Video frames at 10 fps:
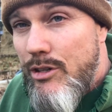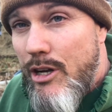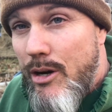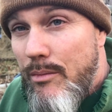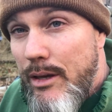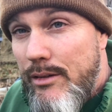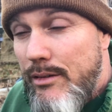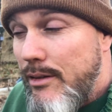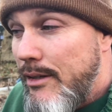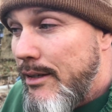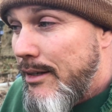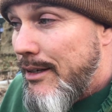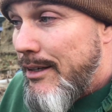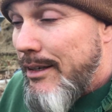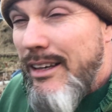you know, it's
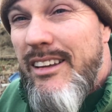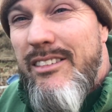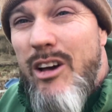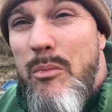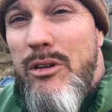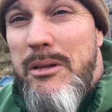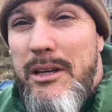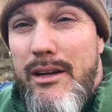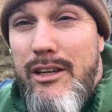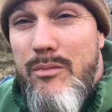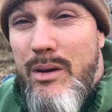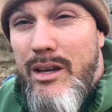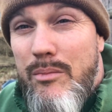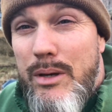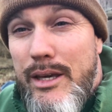it's almost addicting
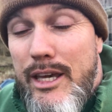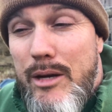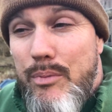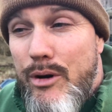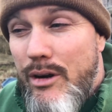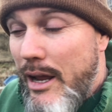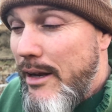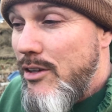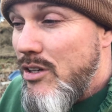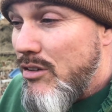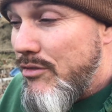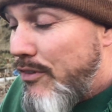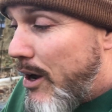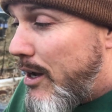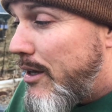being a beekeeper, and it's just
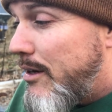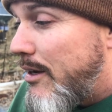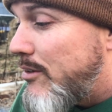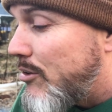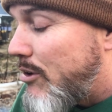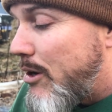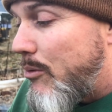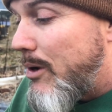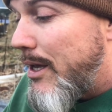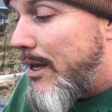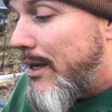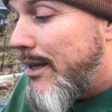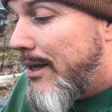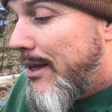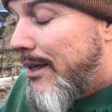fun. It's a great way
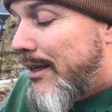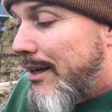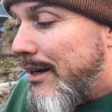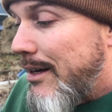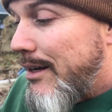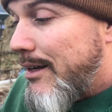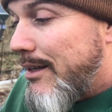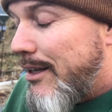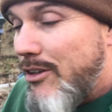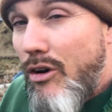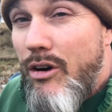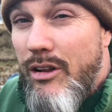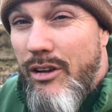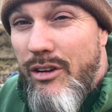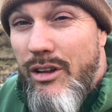uh, to earn
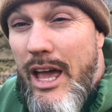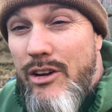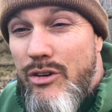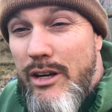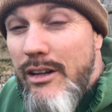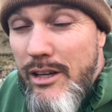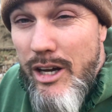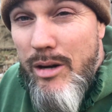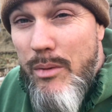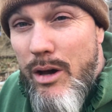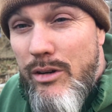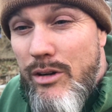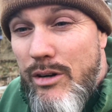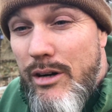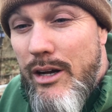a little extra income on
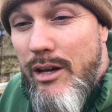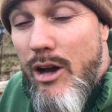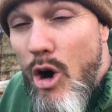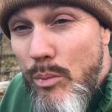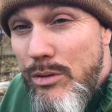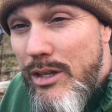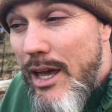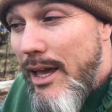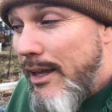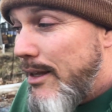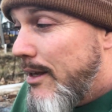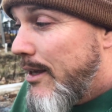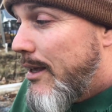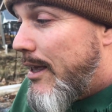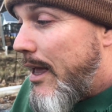your uh, homestead.
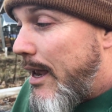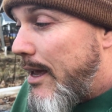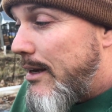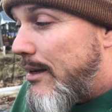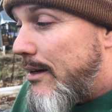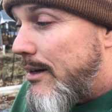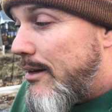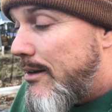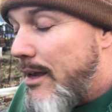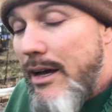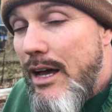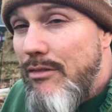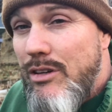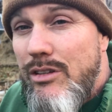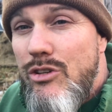And uh, yeah, I've
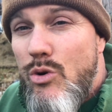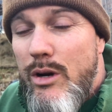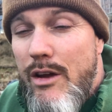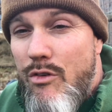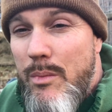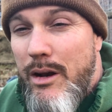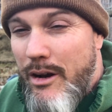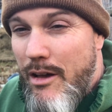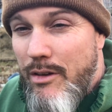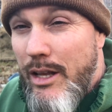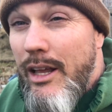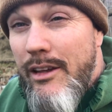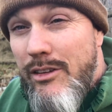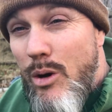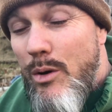just enjoyed every minute of it.
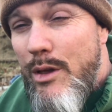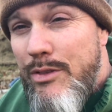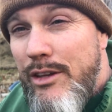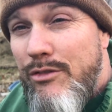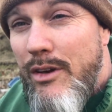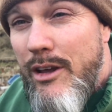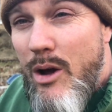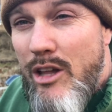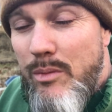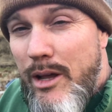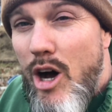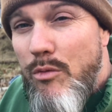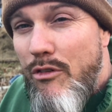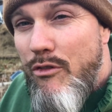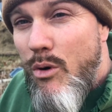So if this video has been
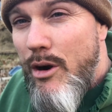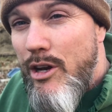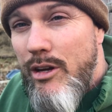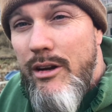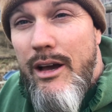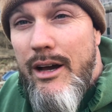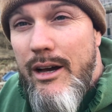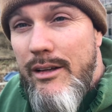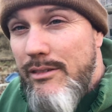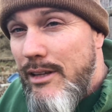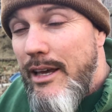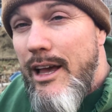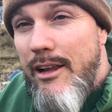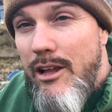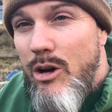helpful for you, uh, say
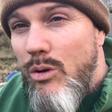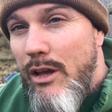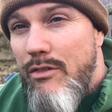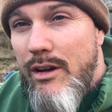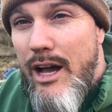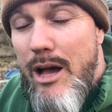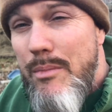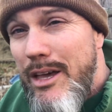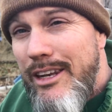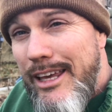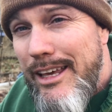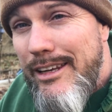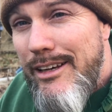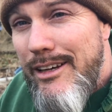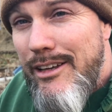hello, leave a comment,
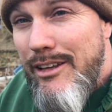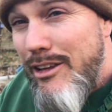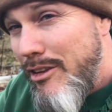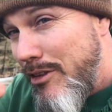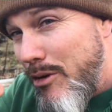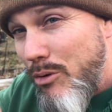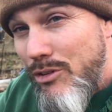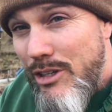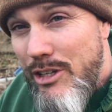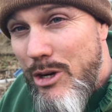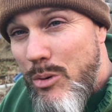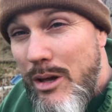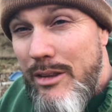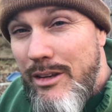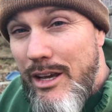and uh, we'll see you
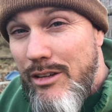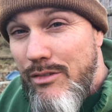in the next